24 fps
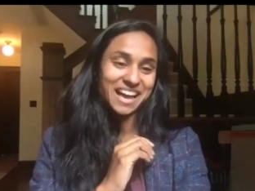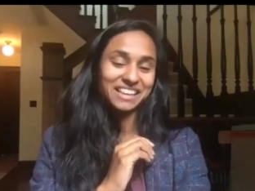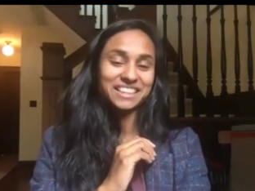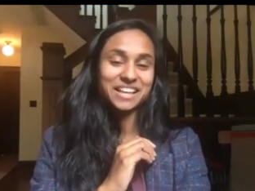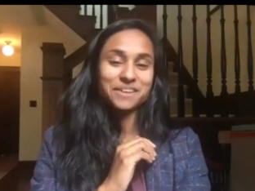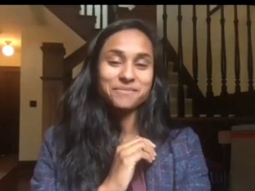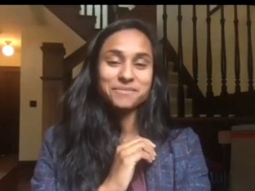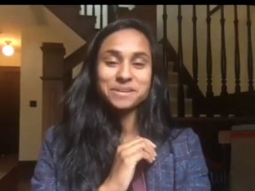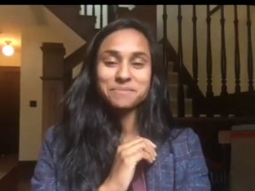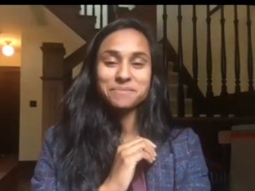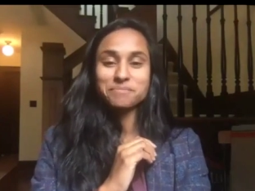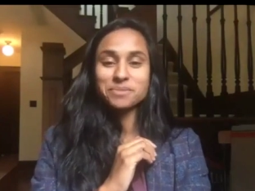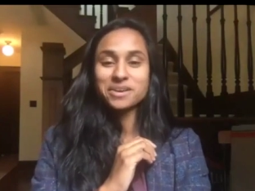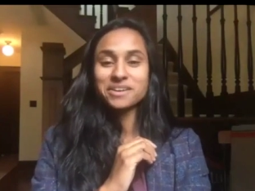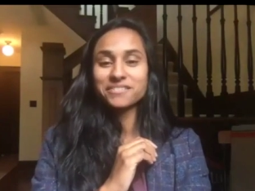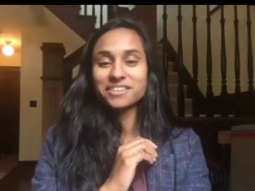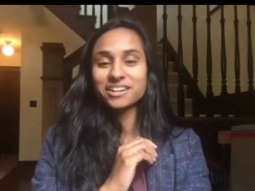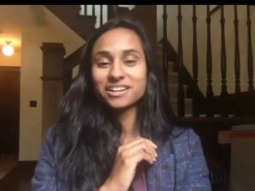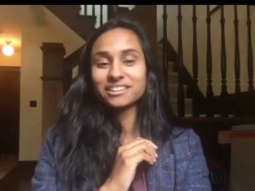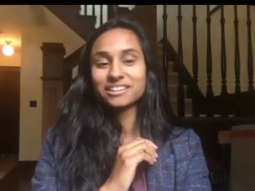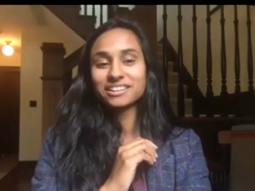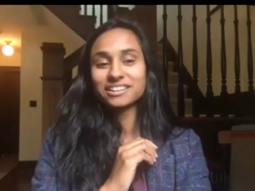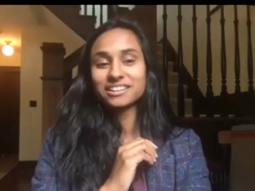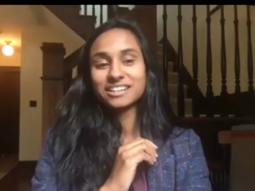yeah, let me
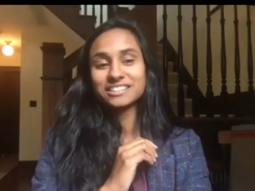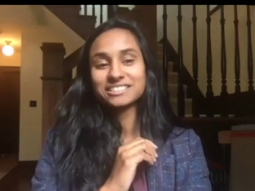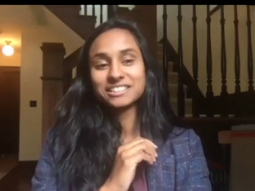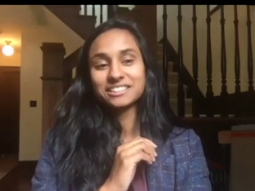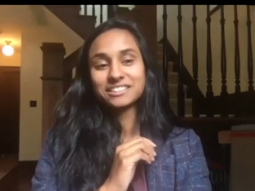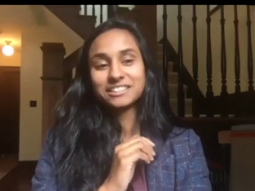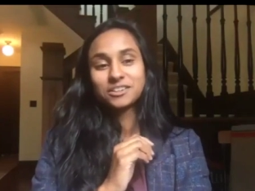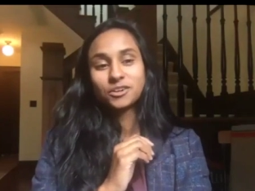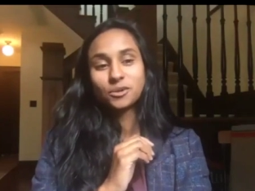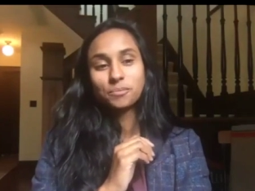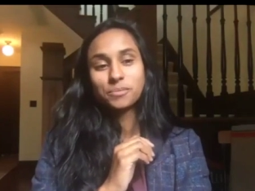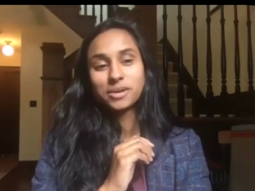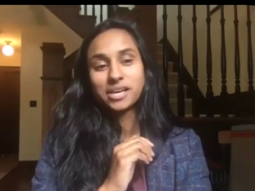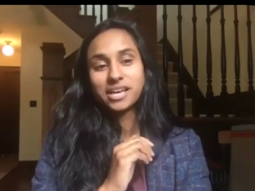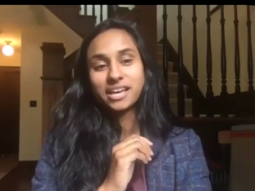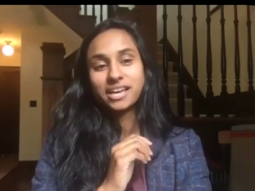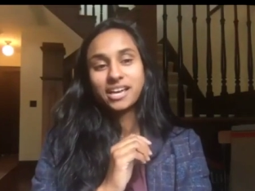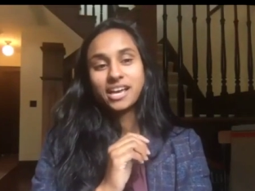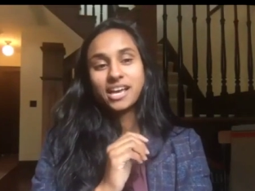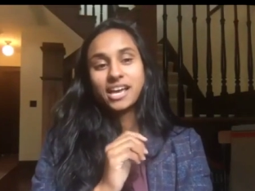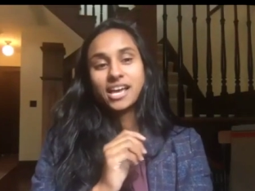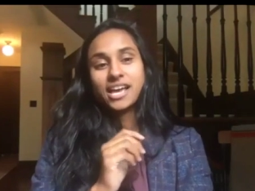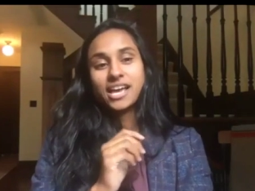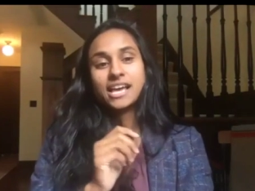pivot us a little
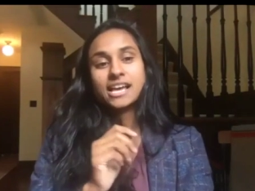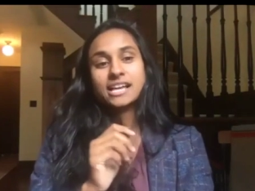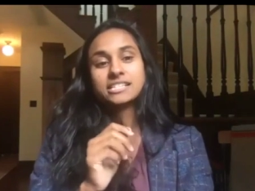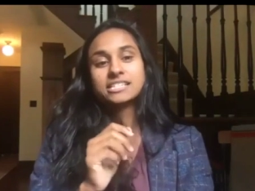bit